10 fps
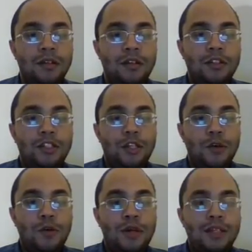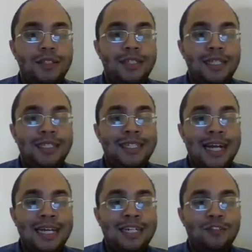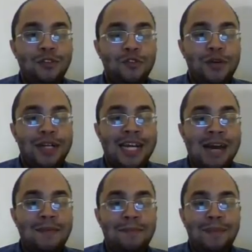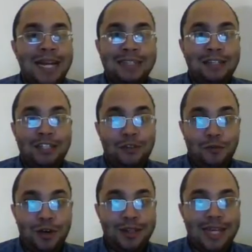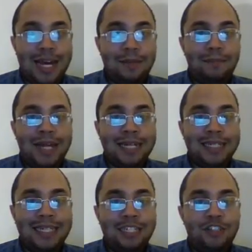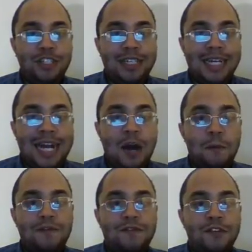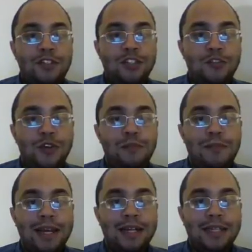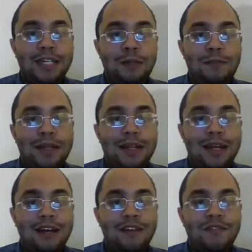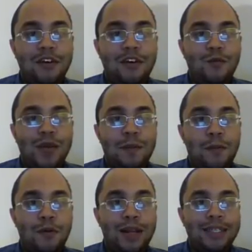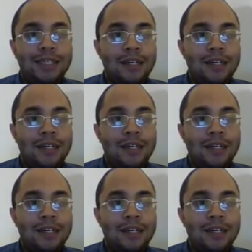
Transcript: So since that is what's going to happen, black doesn't want that. Black needs to get out, but first he's going to make a little bit of a weak point.